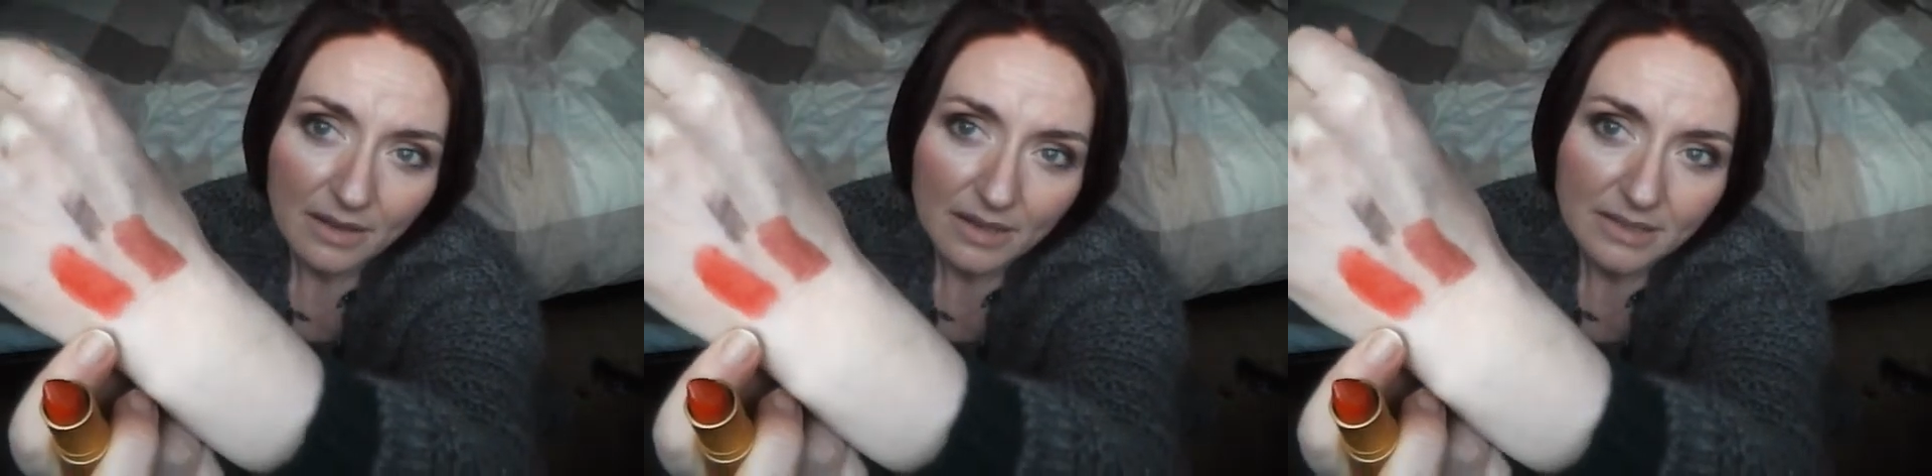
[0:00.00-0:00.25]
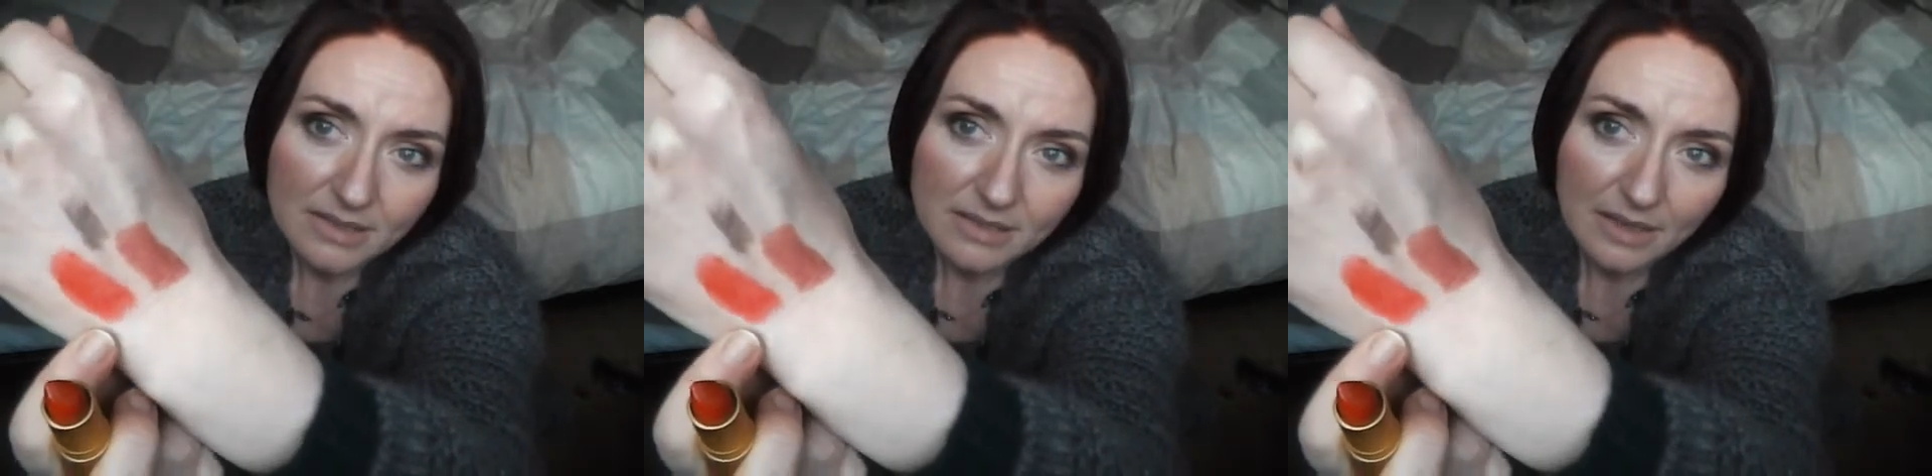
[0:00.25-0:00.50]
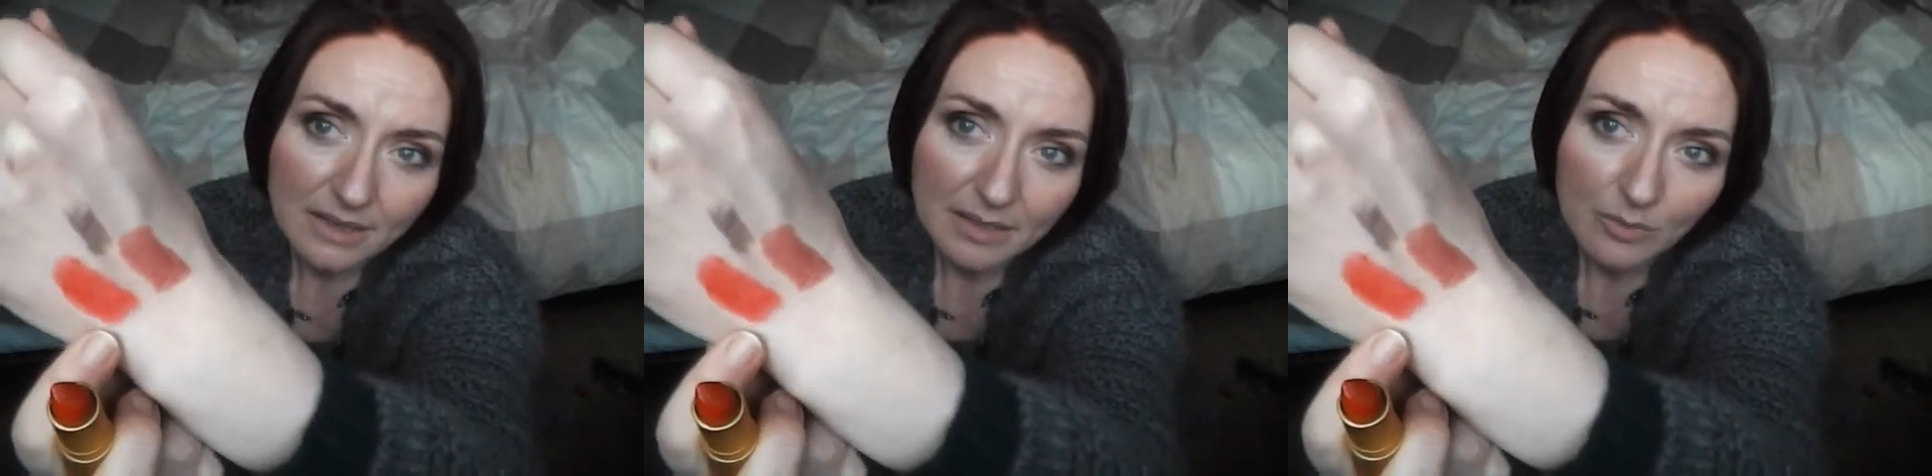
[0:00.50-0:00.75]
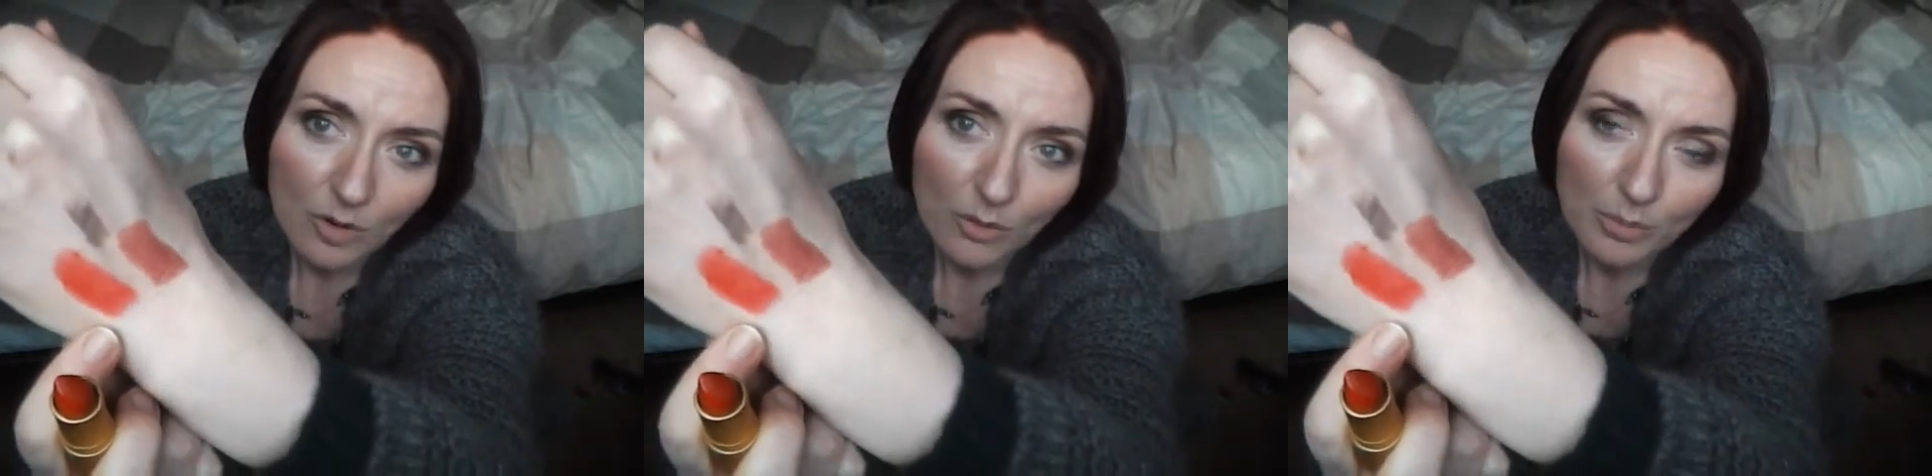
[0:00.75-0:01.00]
It's
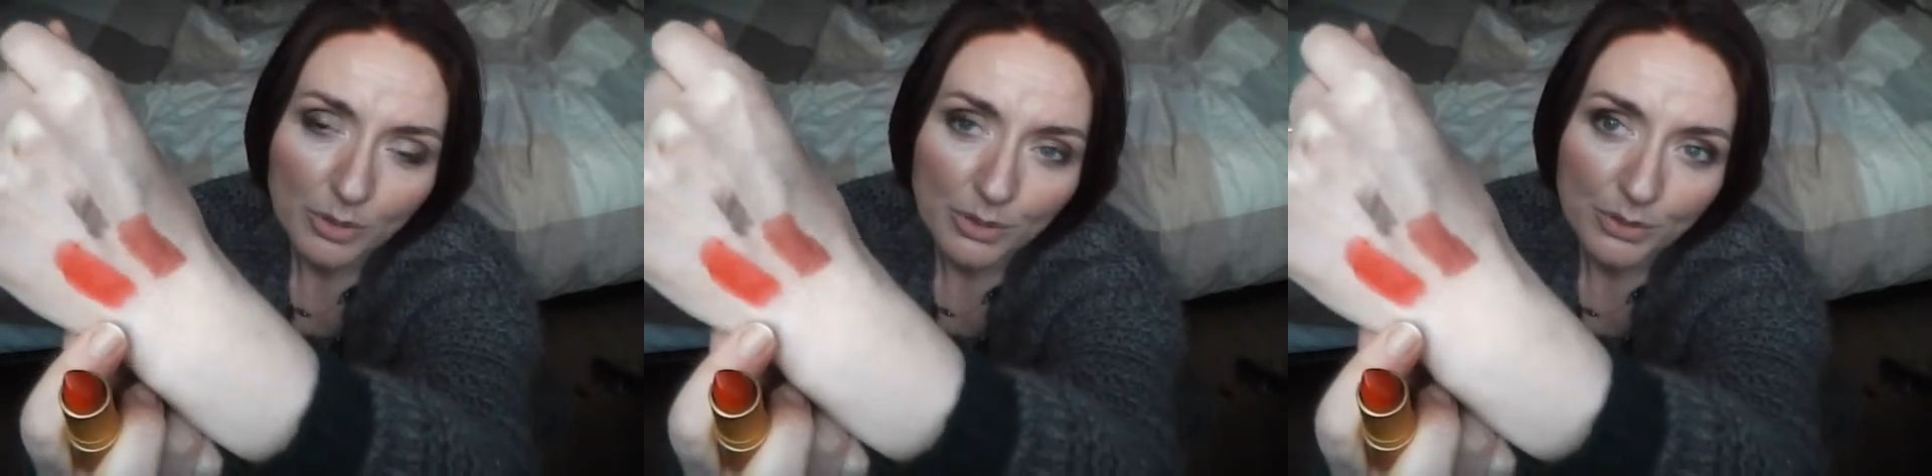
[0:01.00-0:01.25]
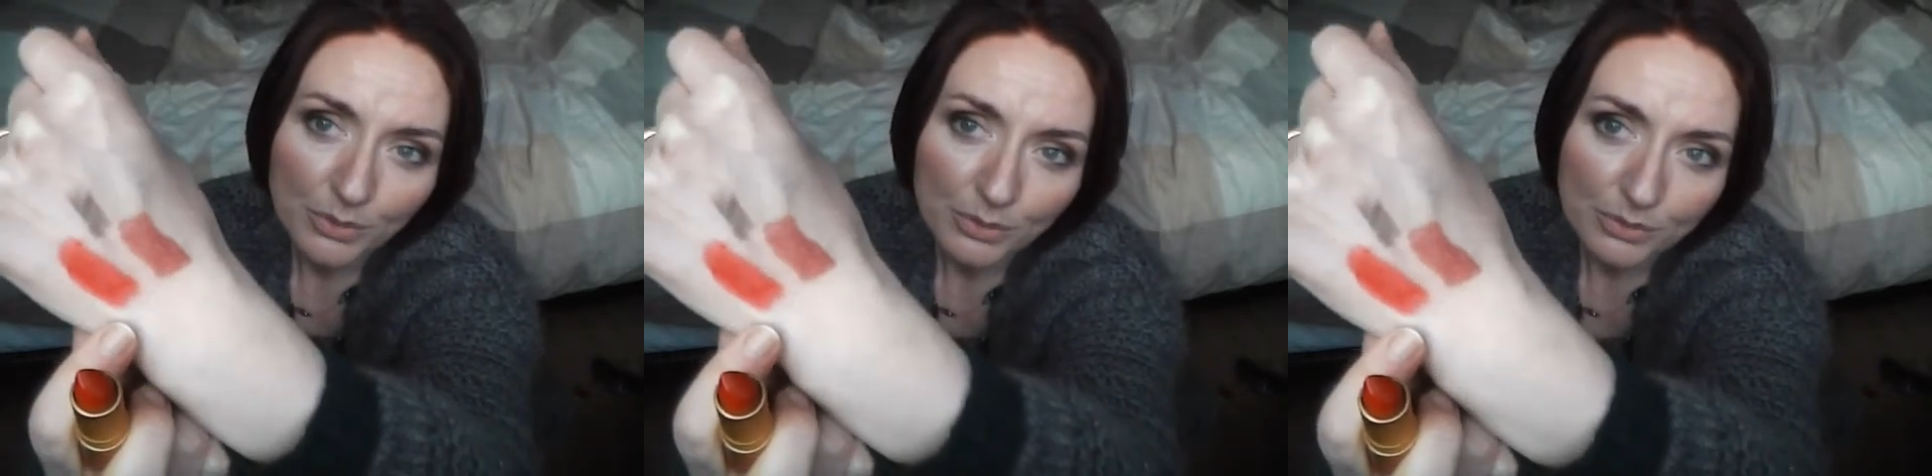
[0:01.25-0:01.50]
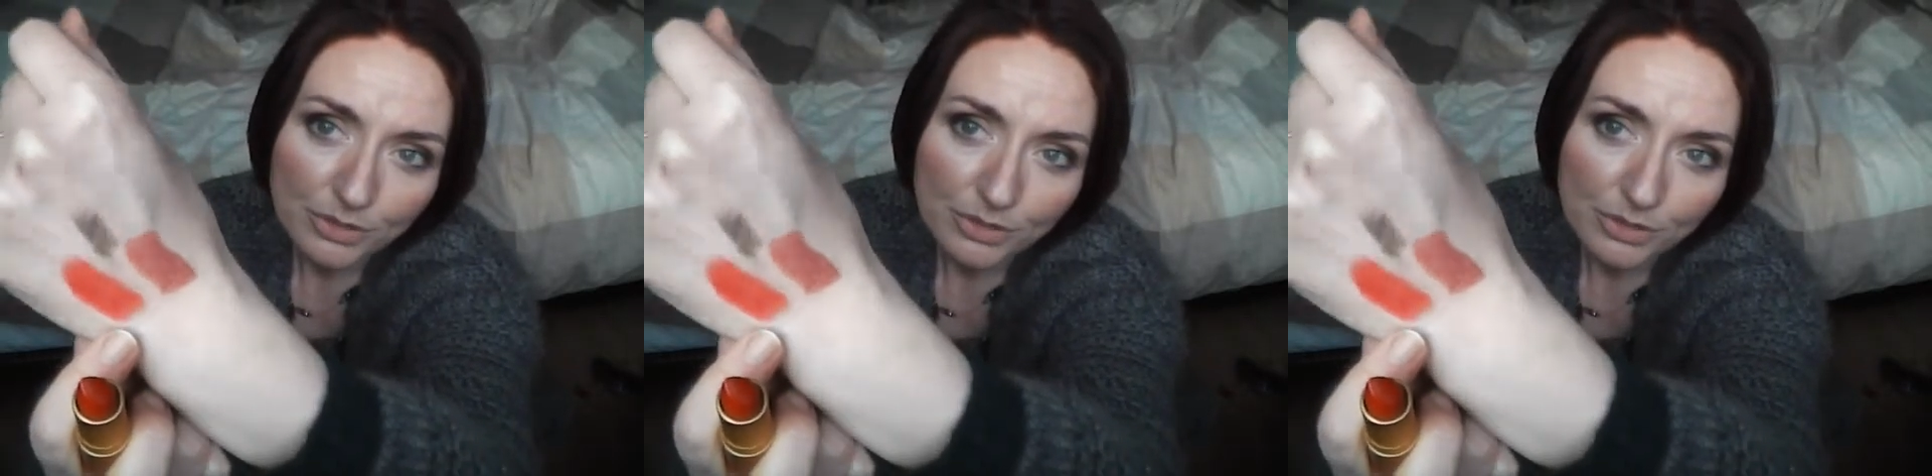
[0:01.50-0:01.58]
slightly more blue